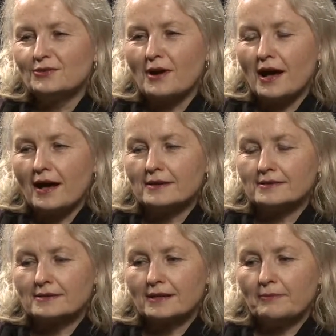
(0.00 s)
to
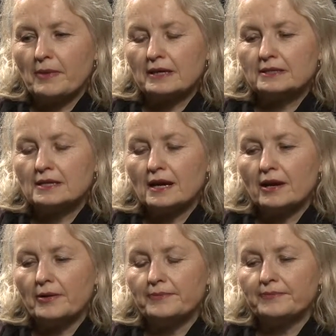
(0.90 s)
ask, but
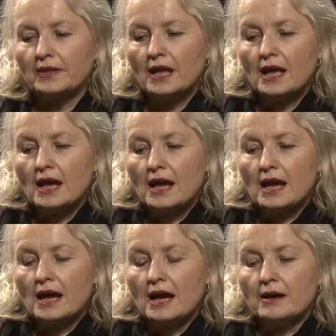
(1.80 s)
um,
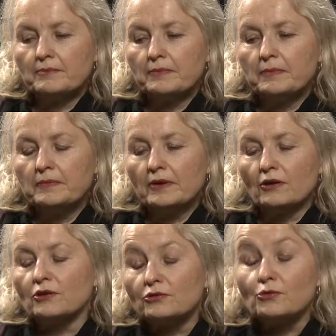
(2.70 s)
uh,
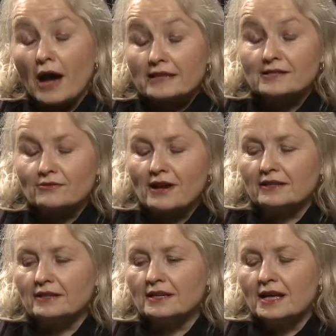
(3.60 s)
or to answer
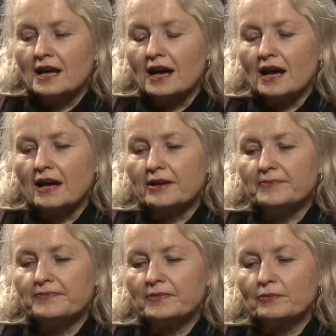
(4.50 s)
rather.
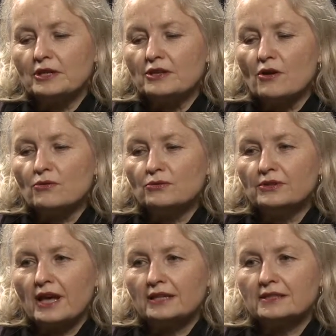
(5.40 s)
Um, we know
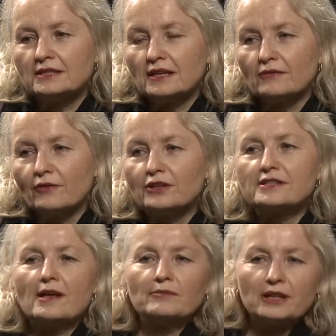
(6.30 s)
that, uh, for
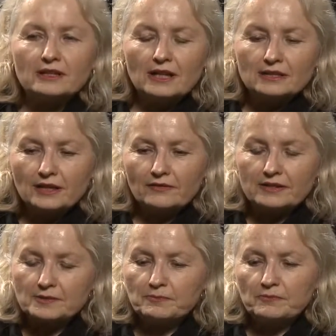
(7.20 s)
example, I'll give
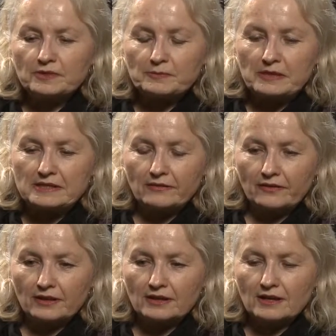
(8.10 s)
a
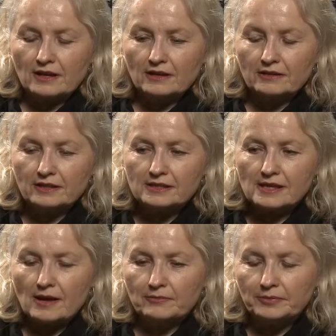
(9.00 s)
specific uh,
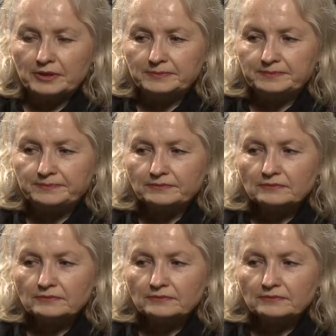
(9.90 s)
example.